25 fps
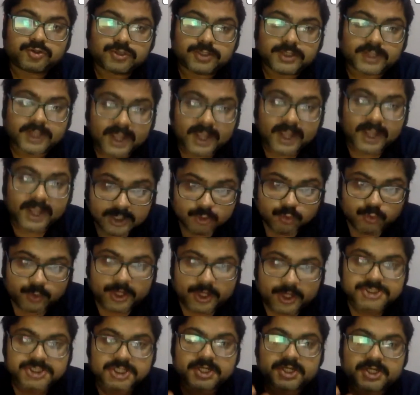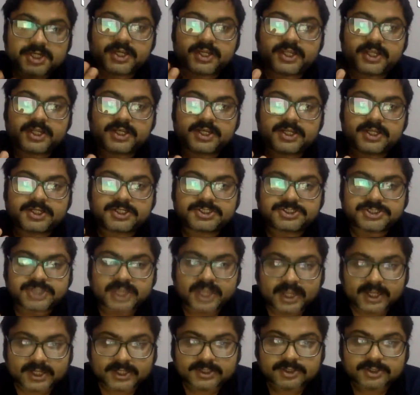get education in English
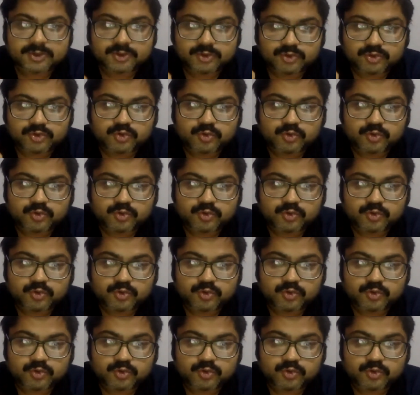and